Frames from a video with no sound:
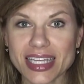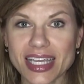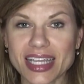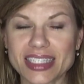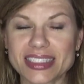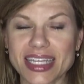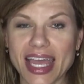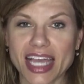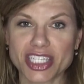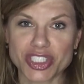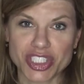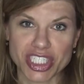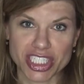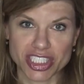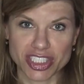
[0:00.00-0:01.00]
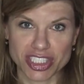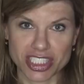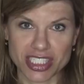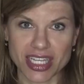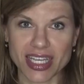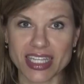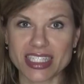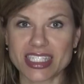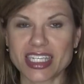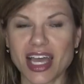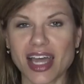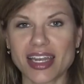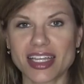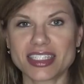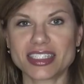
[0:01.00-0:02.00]
link is actually interesting. It's
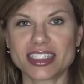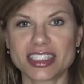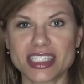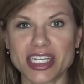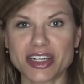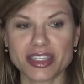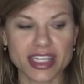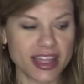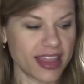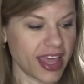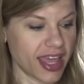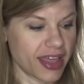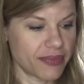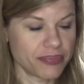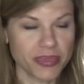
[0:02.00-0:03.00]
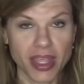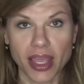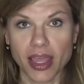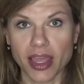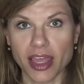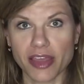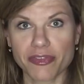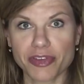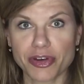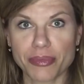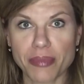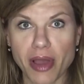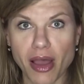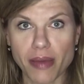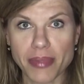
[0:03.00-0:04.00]
not necessarily that if your
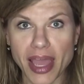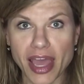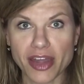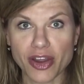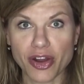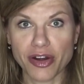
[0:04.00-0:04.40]
mom had